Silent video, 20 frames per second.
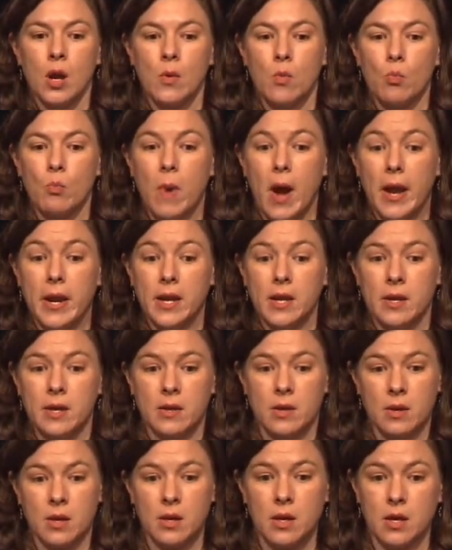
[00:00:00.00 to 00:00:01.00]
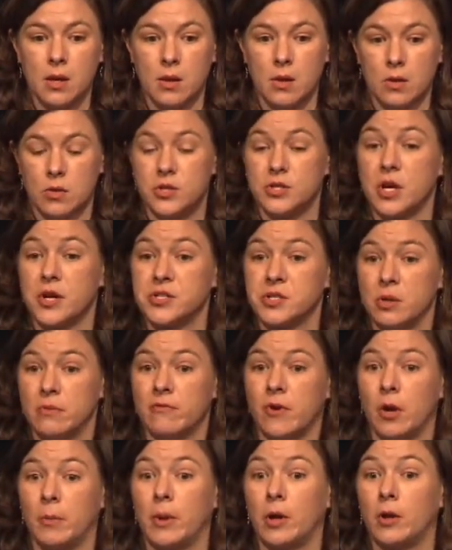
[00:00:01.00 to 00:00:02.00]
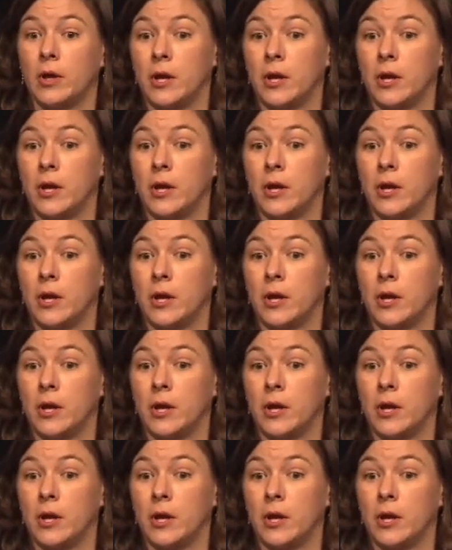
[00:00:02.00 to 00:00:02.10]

But there's also environmental